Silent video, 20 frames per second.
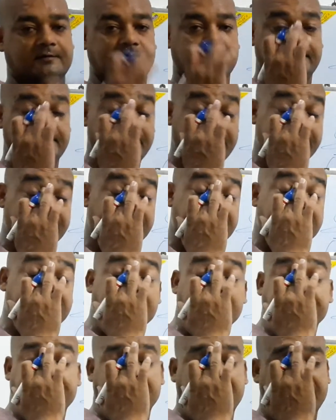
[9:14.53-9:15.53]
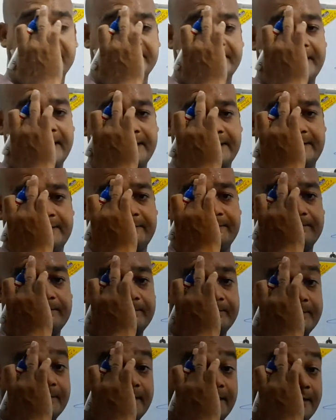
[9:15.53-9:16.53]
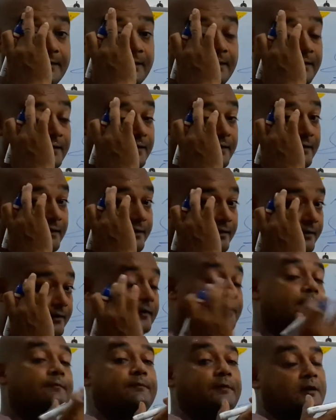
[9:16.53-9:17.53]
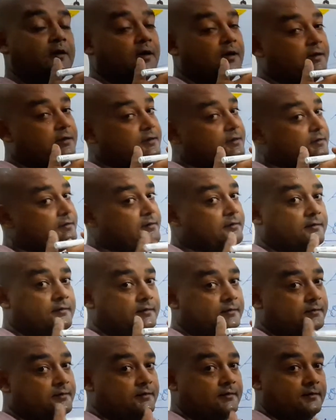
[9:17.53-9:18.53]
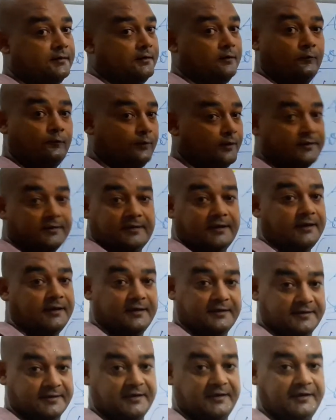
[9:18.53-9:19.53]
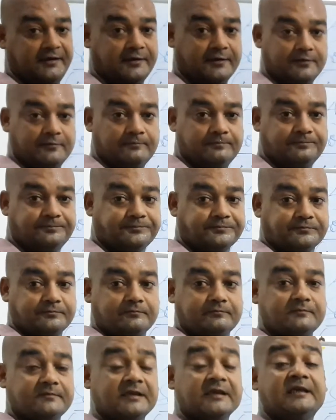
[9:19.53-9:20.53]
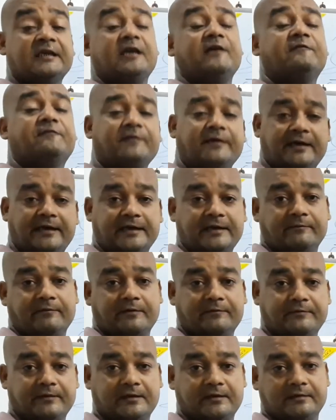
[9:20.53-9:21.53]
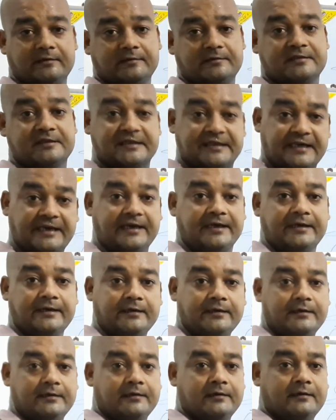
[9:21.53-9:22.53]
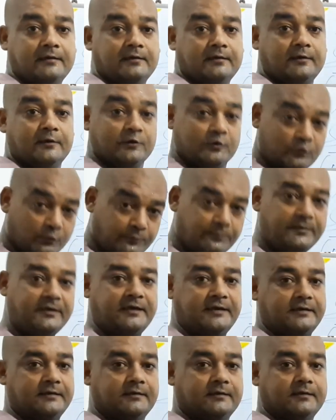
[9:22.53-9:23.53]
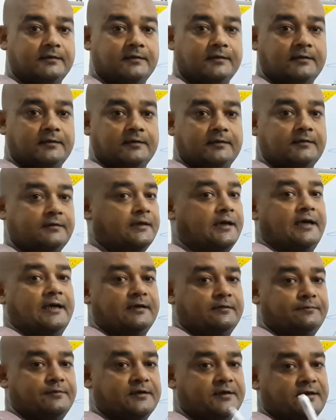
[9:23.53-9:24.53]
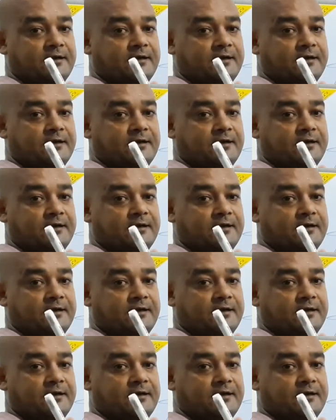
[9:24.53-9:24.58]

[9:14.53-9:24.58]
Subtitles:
There is a reason behind that. Because one thing is clear: if anyone will say to me that Mr.